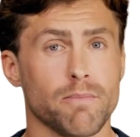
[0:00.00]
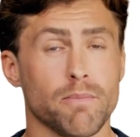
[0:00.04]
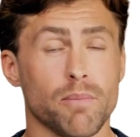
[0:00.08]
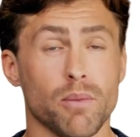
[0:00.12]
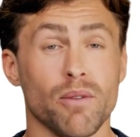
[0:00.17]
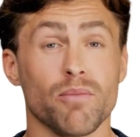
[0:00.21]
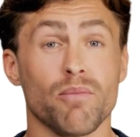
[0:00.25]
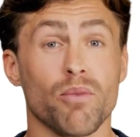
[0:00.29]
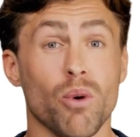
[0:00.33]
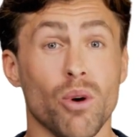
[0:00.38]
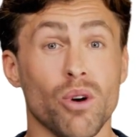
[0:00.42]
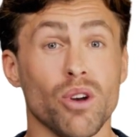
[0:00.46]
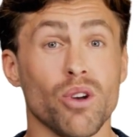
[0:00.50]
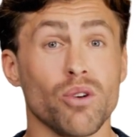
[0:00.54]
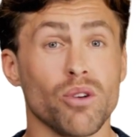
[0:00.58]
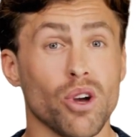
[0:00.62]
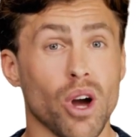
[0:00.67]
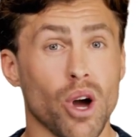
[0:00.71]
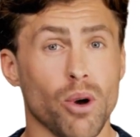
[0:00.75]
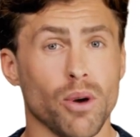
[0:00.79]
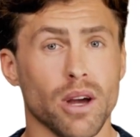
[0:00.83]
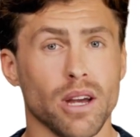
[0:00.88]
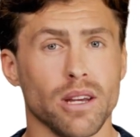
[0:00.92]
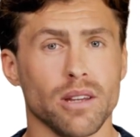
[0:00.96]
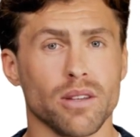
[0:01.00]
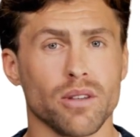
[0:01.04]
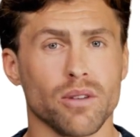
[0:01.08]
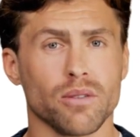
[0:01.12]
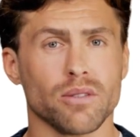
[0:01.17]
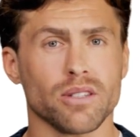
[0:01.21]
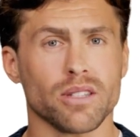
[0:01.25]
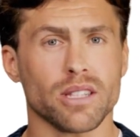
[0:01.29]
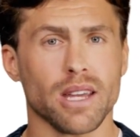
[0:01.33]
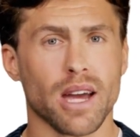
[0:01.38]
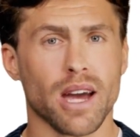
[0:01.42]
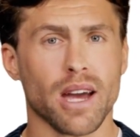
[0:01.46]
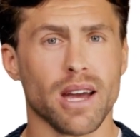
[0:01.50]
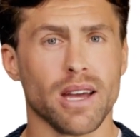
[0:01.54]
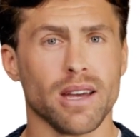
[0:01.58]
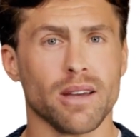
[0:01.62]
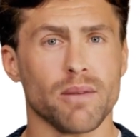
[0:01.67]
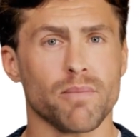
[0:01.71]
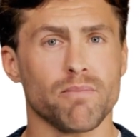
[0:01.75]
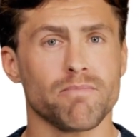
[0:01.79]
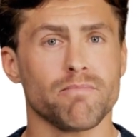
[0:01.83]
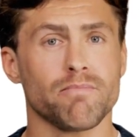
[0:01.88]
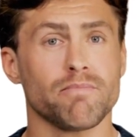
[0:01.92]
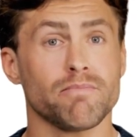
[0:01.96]
Before you know it, you say
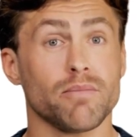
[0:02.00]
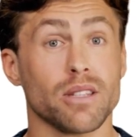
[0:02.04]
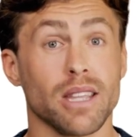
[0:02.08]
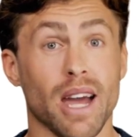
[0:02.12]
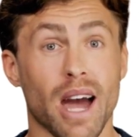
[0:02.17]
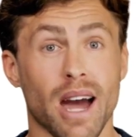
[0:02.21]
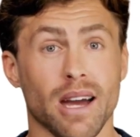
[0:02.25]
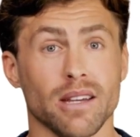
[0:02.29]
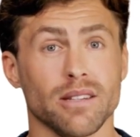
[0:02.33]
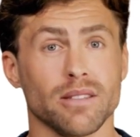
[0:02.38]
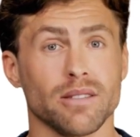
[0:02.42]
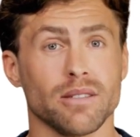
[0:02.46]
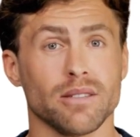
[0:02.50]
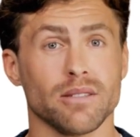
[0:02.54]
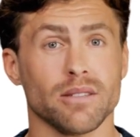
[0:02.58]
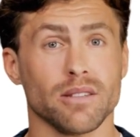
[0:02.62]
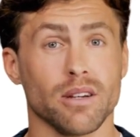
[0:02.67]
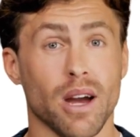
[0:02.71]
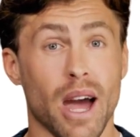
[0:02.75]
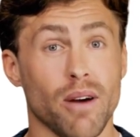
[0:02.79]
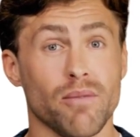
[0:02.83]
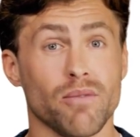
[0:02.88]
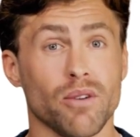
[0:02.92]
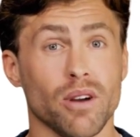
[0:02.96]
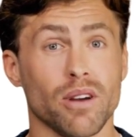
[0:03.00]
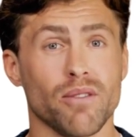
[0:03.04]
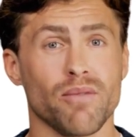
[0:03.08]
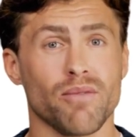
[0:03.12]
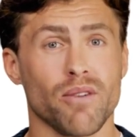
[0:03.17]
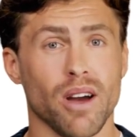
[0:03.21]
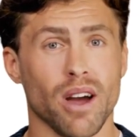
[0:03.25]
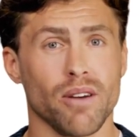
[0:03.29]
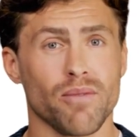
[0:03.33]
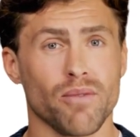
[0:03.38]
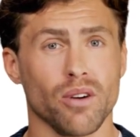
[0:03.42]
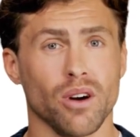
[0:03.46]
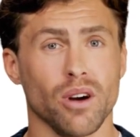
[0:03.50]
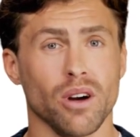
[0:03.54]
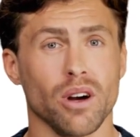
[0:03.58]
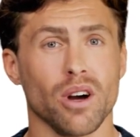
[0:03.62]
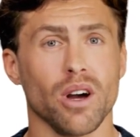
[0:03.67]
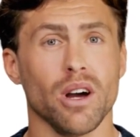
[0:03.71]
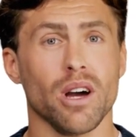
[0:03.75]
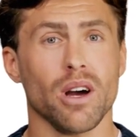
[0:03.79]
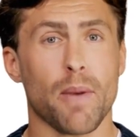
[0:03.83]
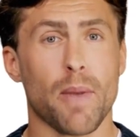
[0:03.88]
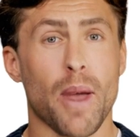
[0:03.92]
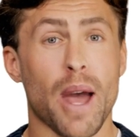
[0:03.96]
yes to every favor,
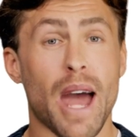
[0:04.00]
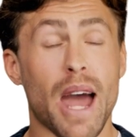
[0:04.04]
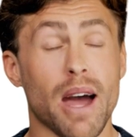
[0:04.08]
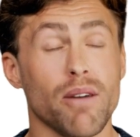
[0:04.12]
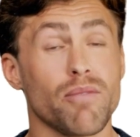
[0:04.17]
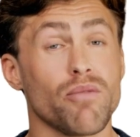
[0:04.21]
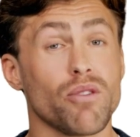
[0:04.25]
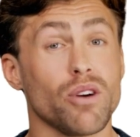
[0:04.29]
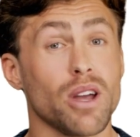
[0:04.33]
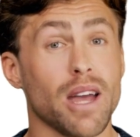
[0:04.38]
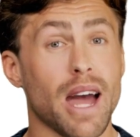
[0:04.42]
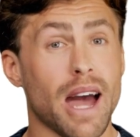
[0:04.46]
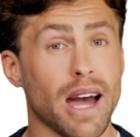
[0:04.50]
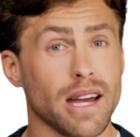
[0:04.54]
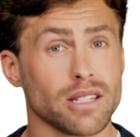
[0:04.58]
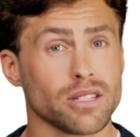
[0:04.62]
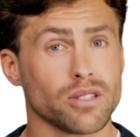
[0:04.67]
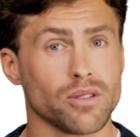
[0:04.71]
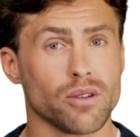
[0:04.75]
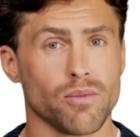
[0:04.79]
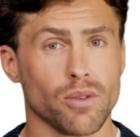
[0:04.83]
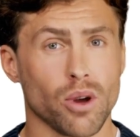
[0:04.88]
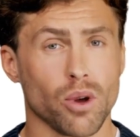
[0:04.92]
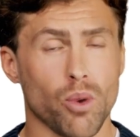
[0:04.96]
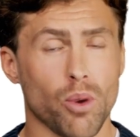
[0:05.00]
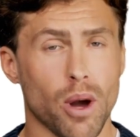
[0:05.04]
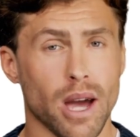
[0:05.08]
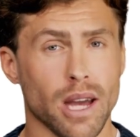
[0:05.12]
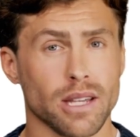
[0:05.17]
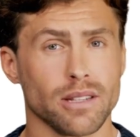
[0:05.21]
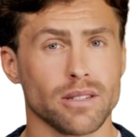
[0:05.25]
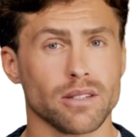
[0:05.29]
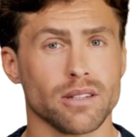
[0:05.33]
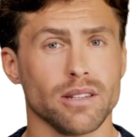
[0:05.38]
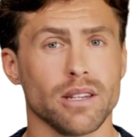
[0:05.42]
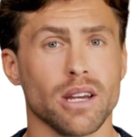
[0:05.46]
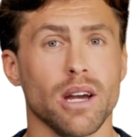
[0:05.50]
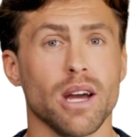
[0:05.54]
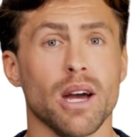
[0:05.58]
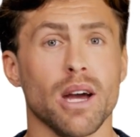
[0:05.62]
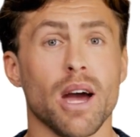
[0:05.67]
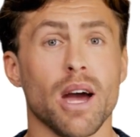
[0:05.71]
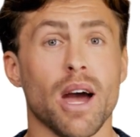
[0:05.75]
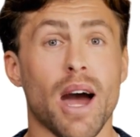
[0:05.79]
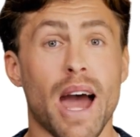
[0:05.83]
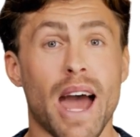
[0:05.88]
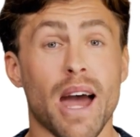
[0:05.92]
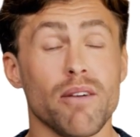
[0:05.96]
every extra request,
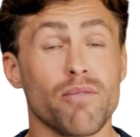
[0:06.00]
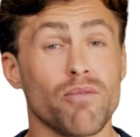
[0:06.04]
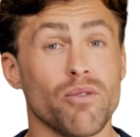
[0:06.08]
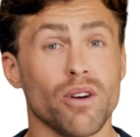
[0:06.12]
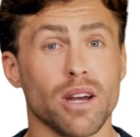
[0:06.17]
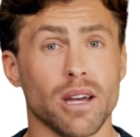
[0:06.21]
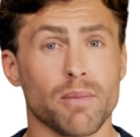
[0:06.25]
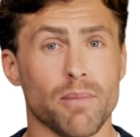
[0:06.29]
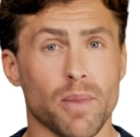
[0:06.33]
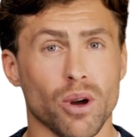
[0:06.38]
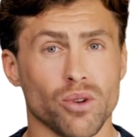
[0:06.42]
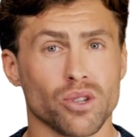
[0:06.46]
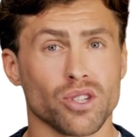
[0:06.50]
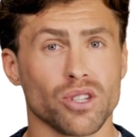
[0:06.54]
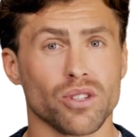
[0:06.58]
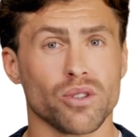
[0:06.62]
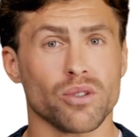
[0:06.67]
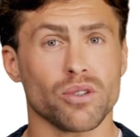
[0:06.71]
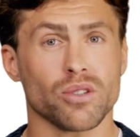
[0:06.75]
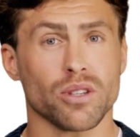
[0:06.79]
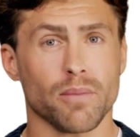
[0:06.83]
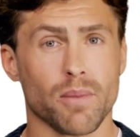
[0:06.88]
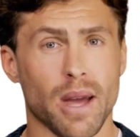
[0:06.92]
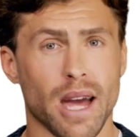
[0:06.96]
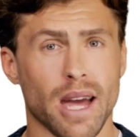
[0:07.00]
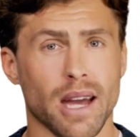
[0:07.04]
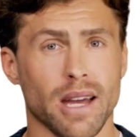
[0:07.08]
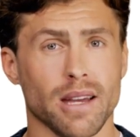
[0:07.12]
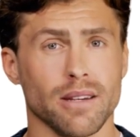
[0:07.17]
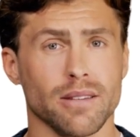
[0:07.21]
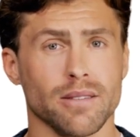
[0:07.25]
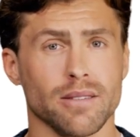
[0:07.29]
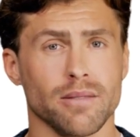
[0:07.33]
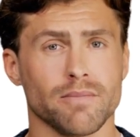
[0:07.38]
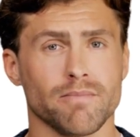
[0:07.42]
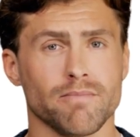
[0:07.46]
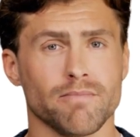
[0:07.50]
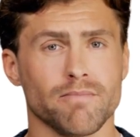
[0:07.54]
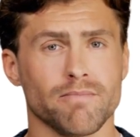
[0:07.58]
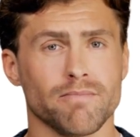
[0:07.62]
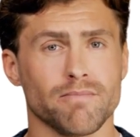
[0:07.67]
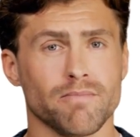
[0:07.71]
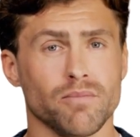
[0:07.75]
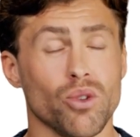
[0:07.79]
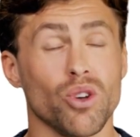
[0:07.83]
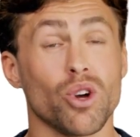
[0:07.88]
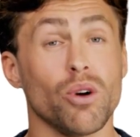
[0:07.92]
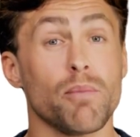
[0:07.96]
every emotional demand.
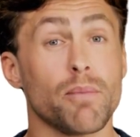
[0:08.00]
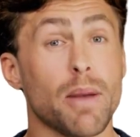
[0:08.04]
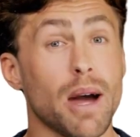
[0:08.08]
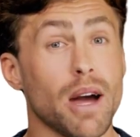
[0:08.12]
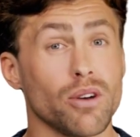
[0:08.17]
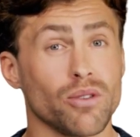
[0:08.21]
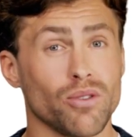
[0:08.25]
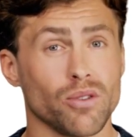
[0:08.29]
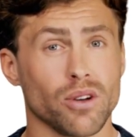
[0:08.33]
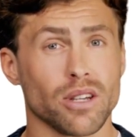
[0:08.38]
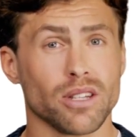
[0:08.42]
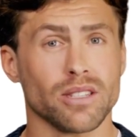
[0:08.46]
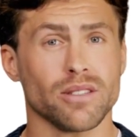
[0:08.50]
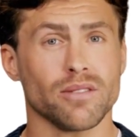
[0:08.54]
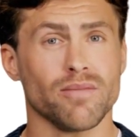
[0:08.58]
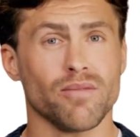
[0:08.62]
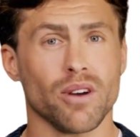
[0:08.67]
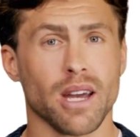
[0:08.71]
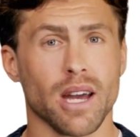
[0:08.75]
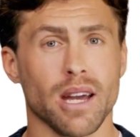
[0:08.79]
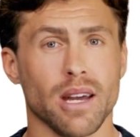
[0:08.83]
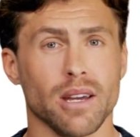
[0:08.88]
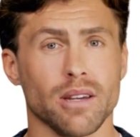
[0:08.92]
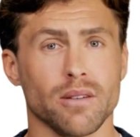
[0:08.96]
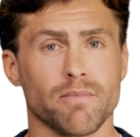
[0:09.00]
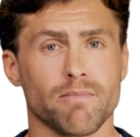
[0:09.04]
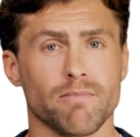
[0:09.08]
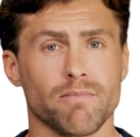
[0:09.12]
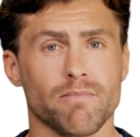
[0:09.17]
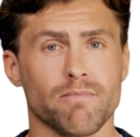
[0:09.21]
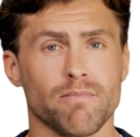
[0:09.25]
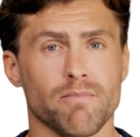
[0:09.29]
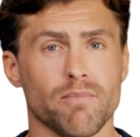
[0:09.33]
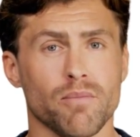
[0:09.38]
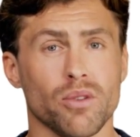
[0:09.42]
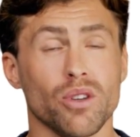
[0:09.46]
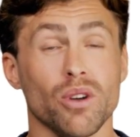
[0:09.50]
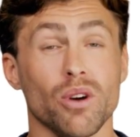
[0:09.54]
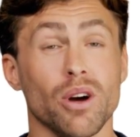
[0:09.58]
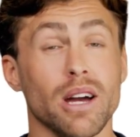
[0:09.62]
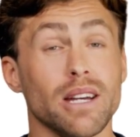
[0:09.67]
Your boundaries fade. Your